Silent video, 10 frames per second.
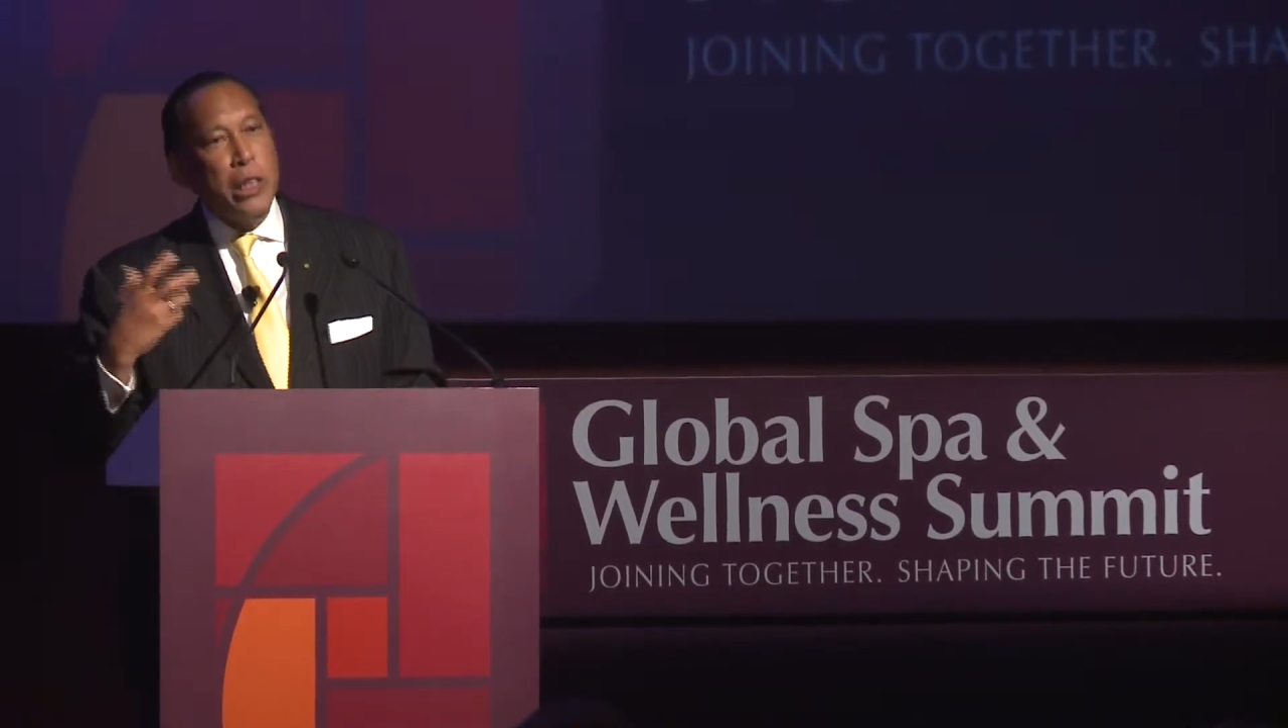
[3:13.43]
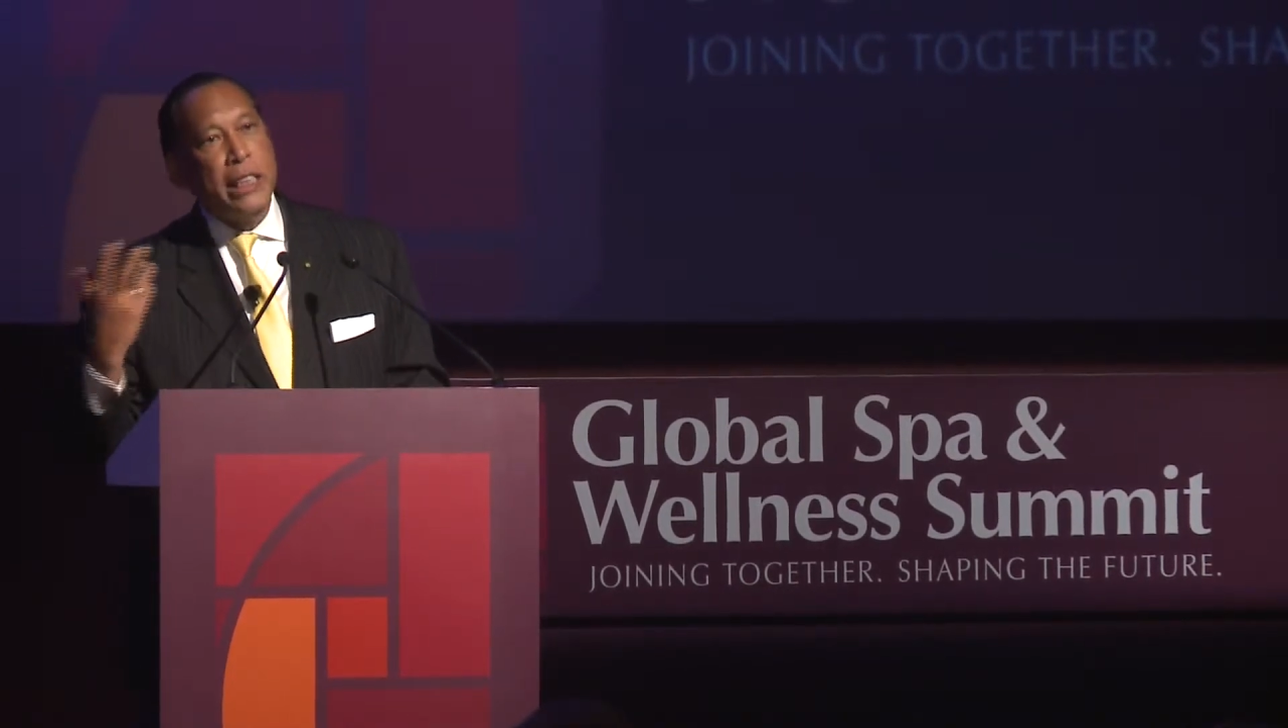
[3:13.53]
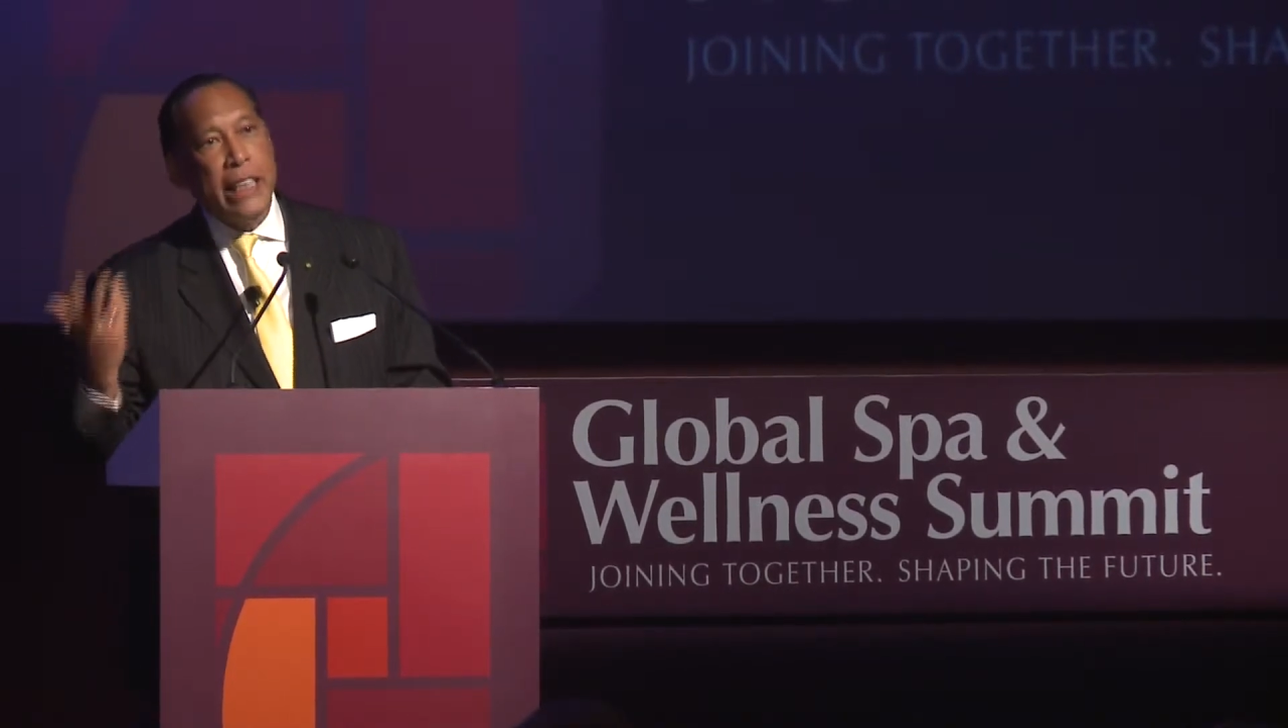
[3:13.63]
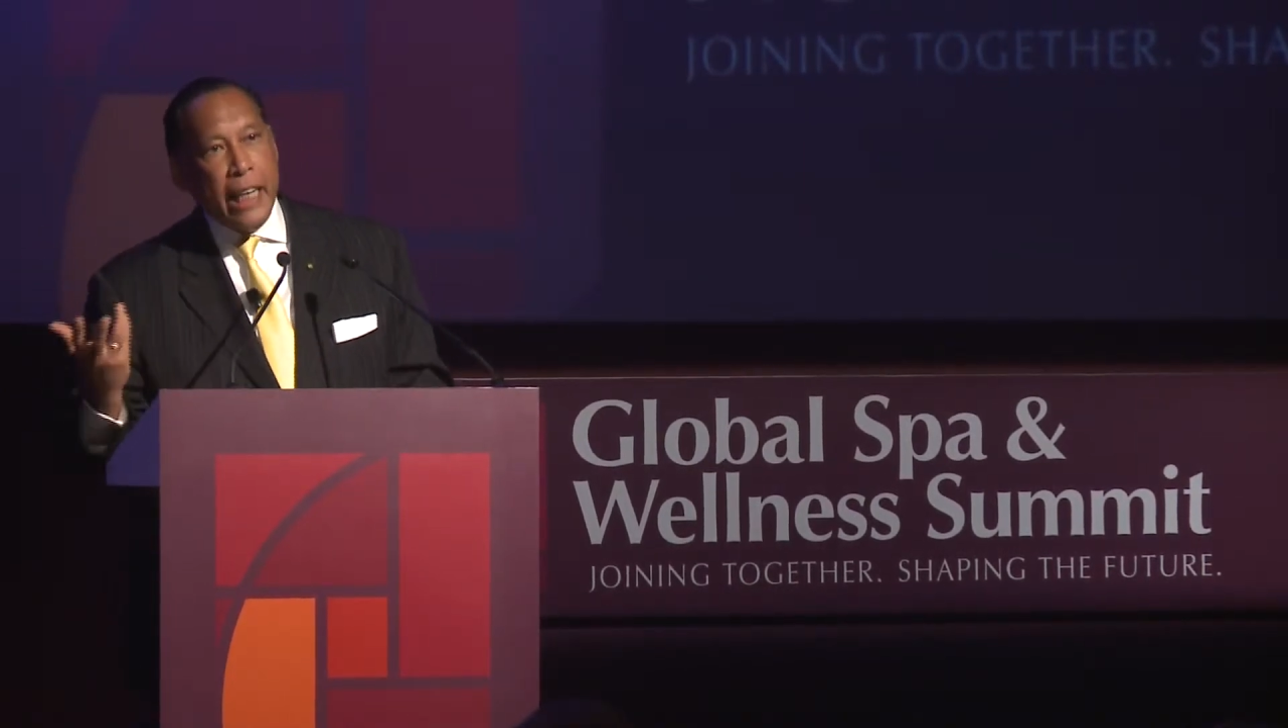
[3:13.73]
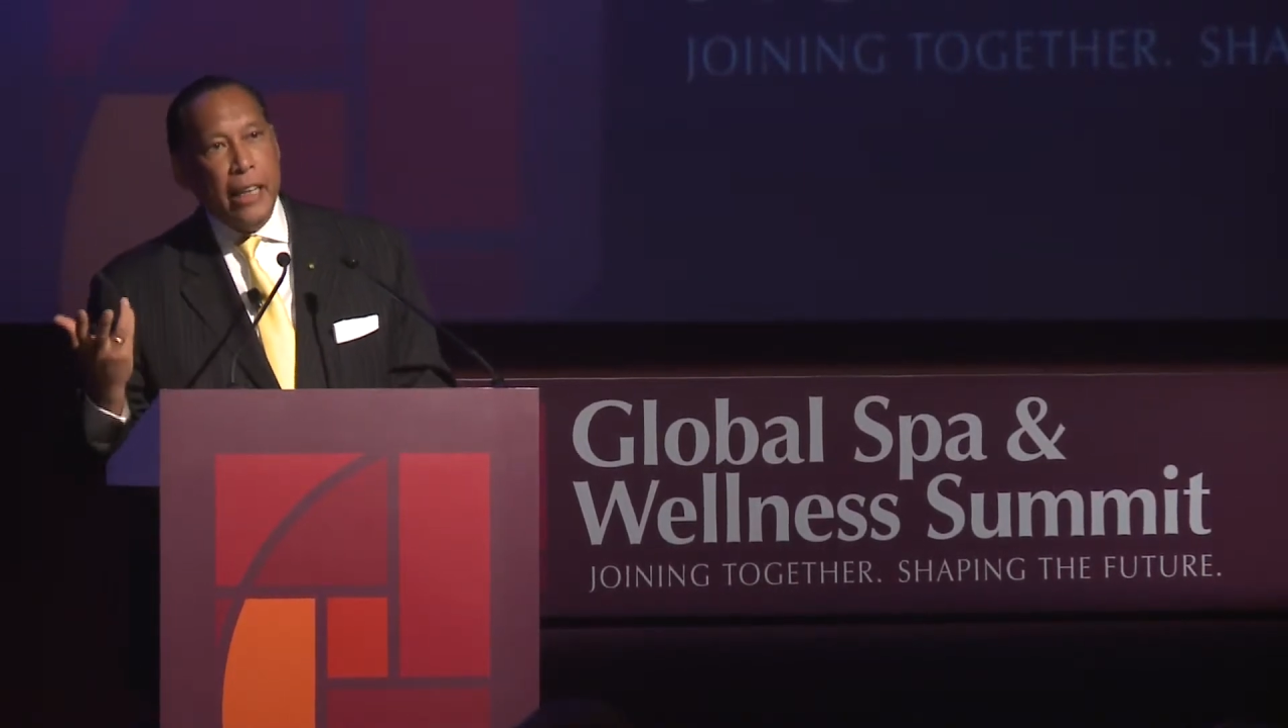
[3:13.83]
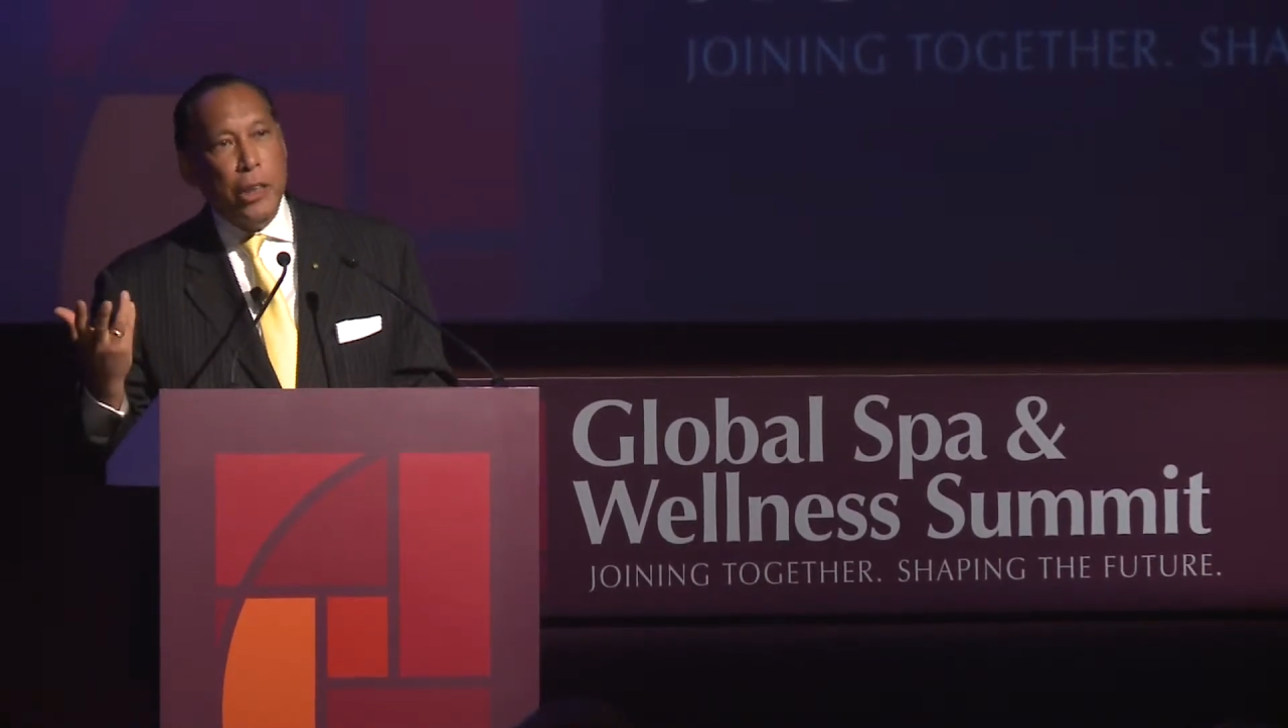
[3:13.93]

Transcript: second